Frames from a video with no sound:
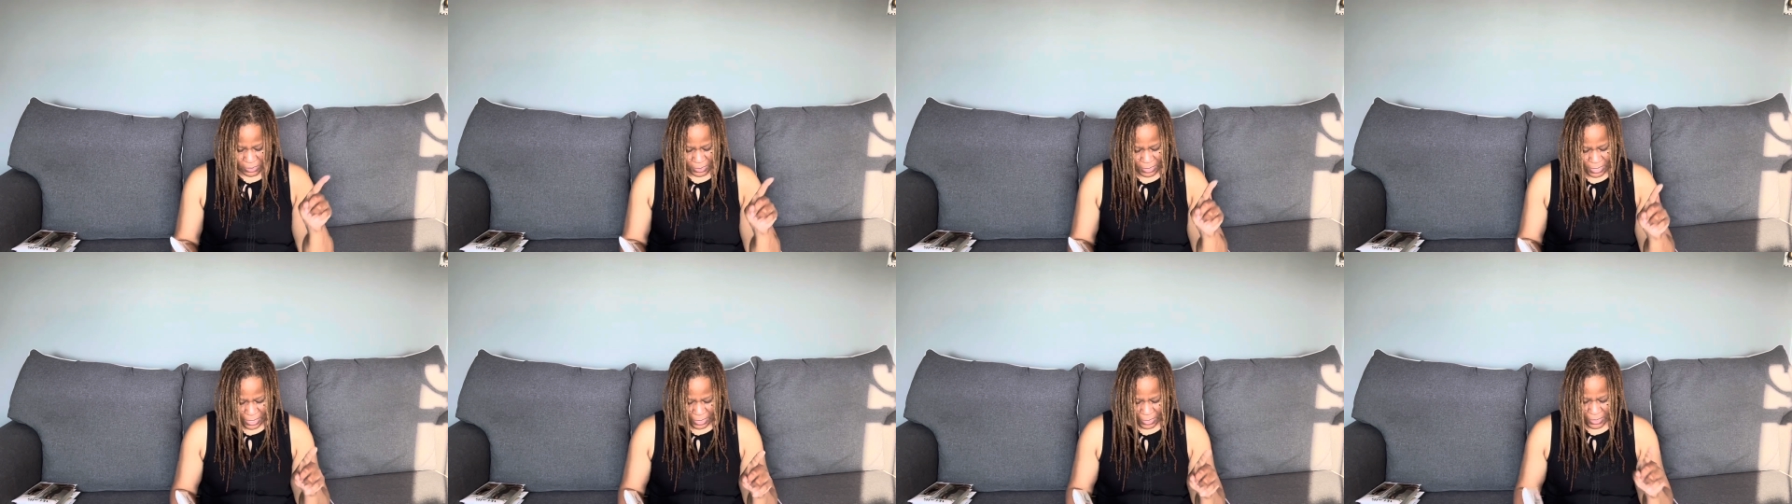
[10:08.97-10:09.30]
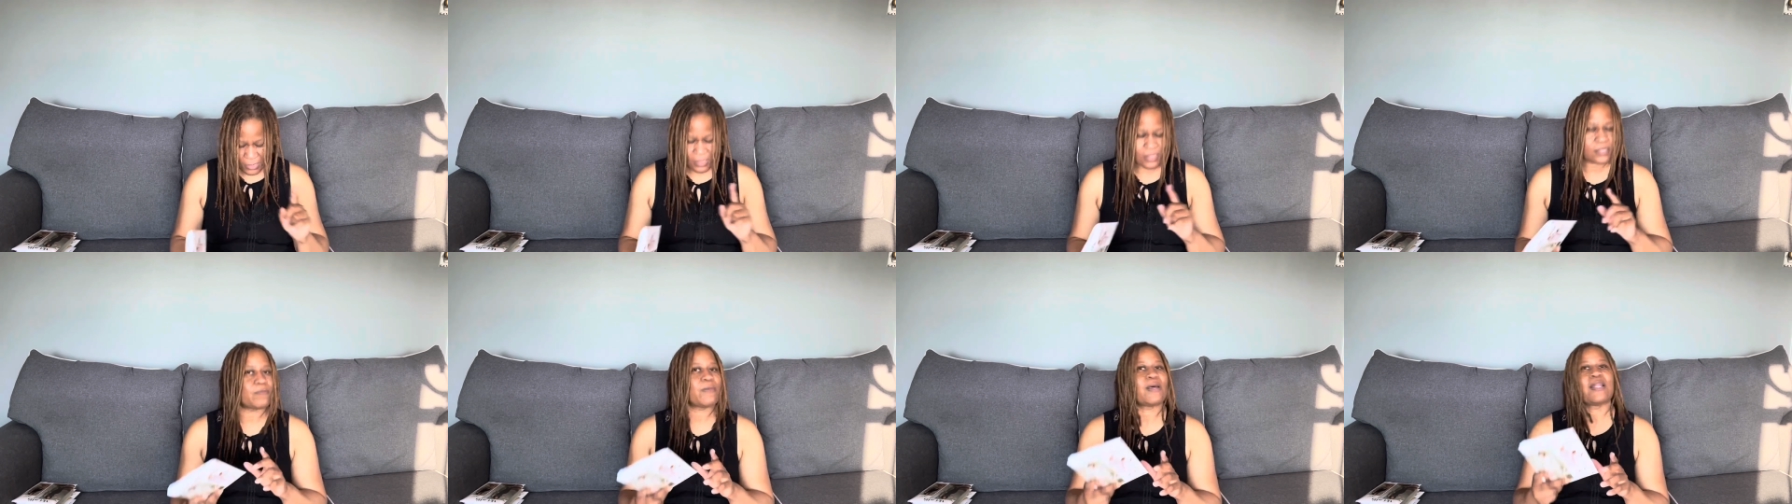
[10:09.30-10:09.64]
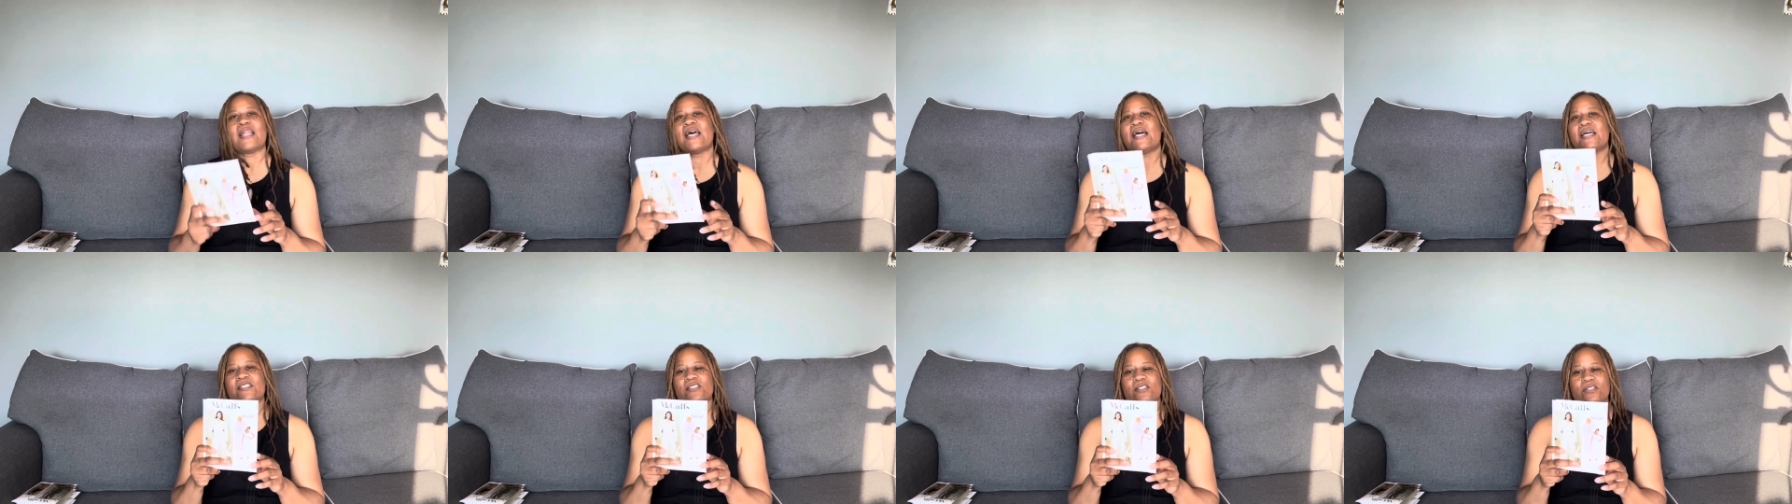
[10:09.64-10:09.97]
yeah, this is my
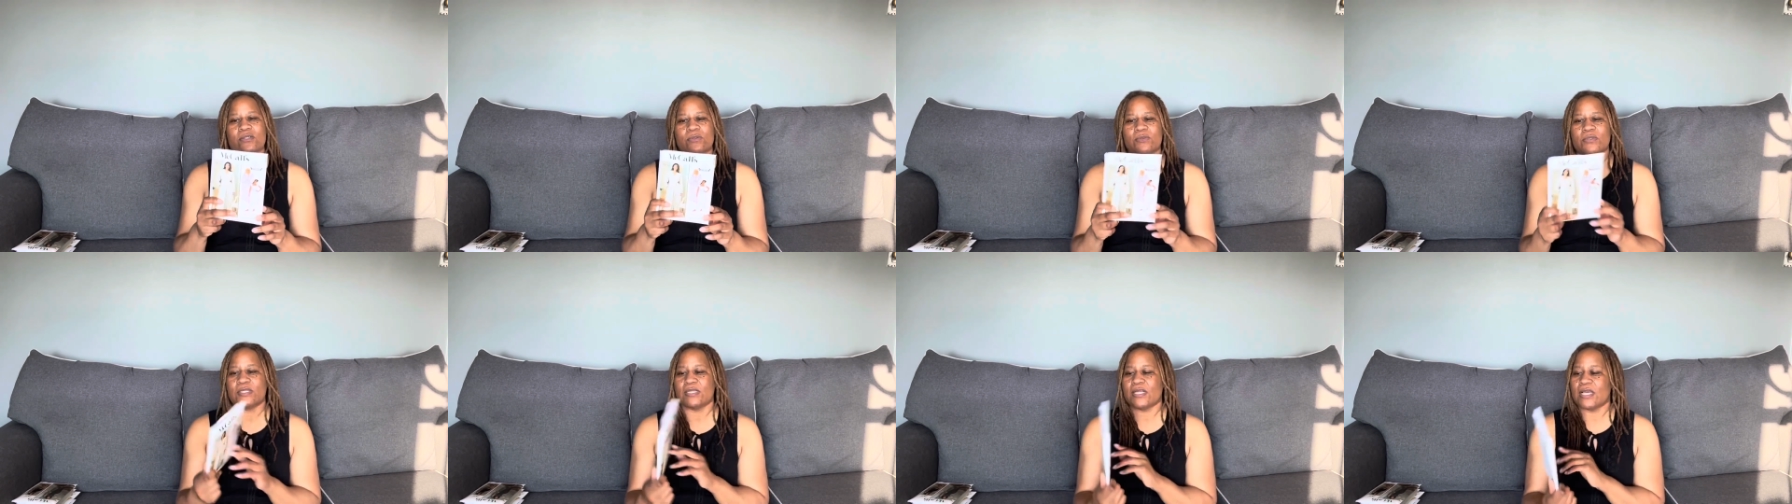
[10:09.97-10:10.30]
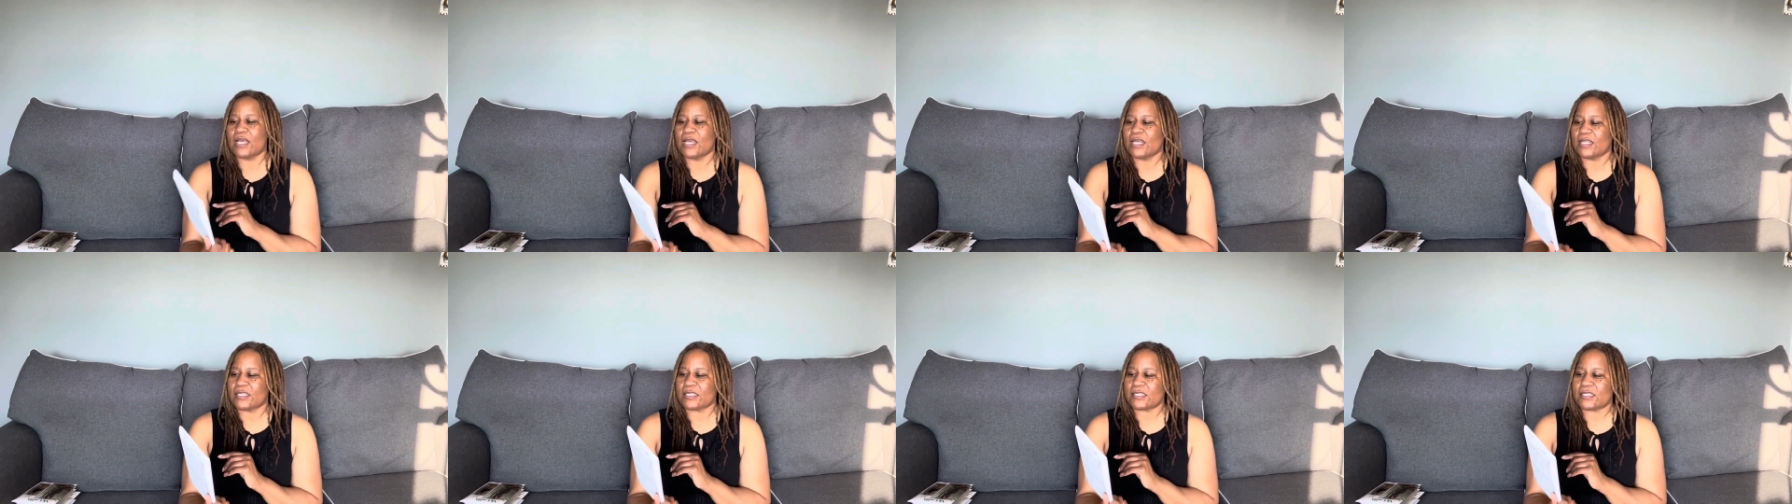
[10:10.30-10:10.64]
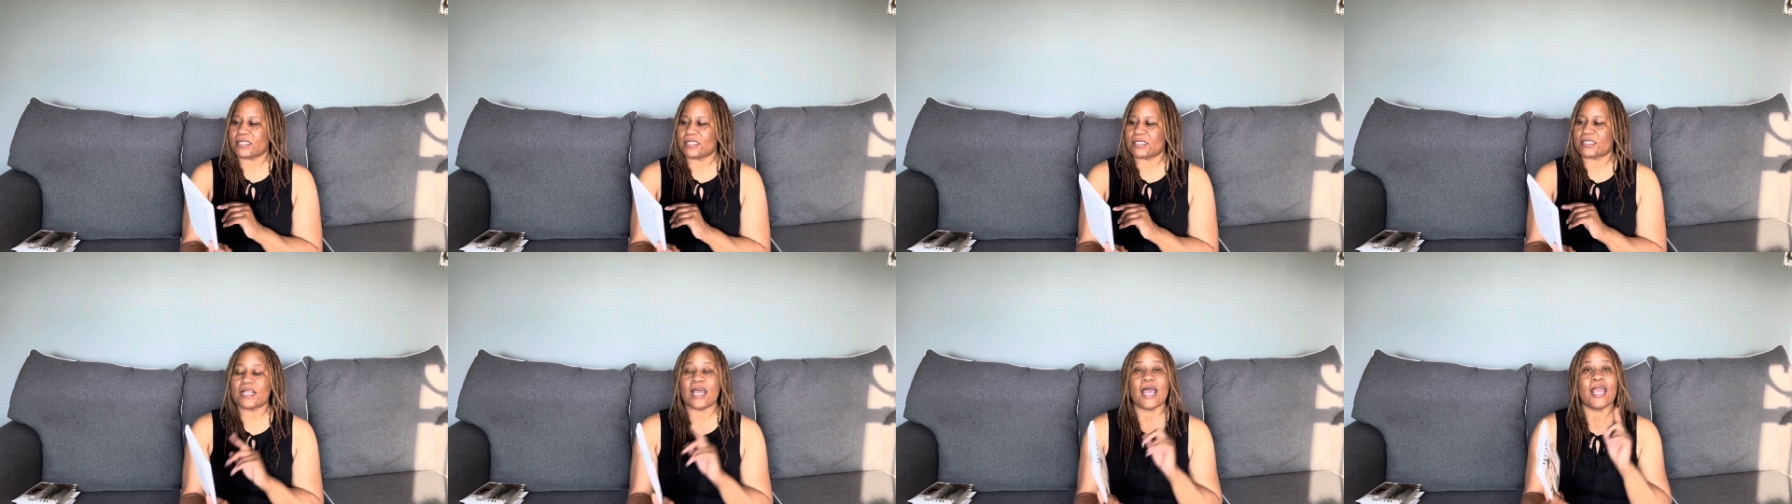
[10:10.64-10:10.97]
last new one. This is